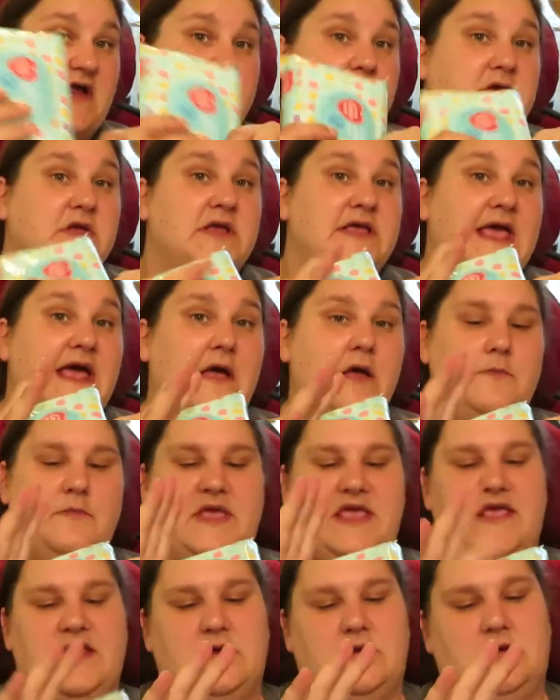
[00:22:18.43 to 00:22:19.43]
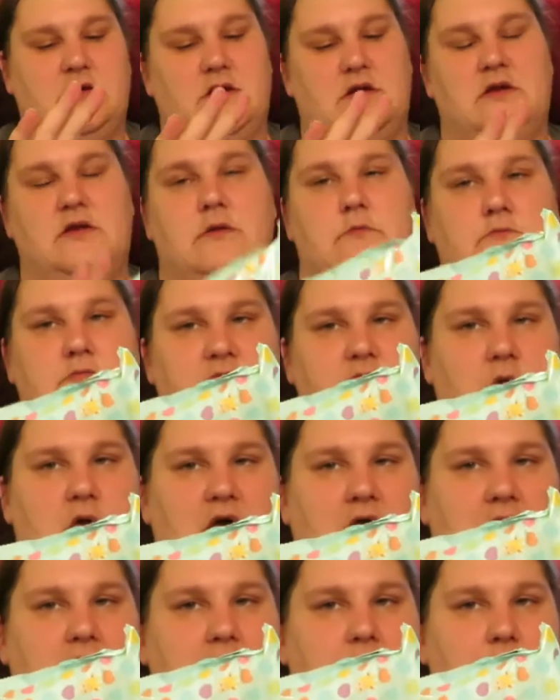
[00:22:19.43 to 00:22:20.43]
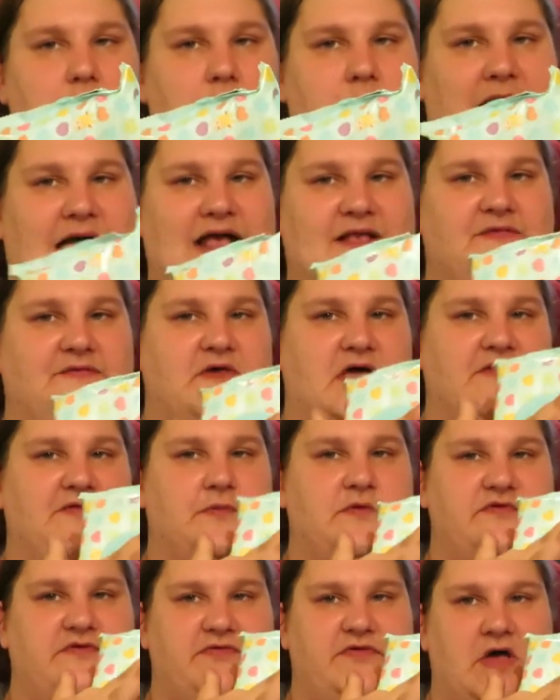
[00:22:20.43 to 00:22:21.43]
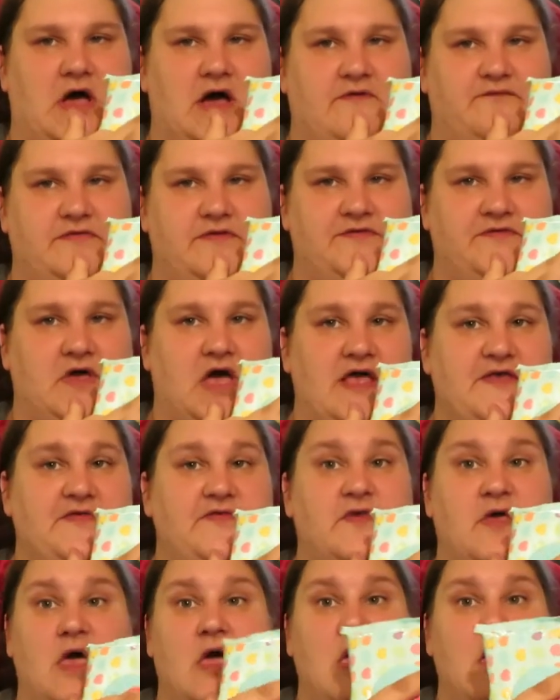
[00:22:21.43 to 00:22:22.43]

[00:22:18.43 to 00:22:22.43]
And you can get them in uh, bag size, which is half the size.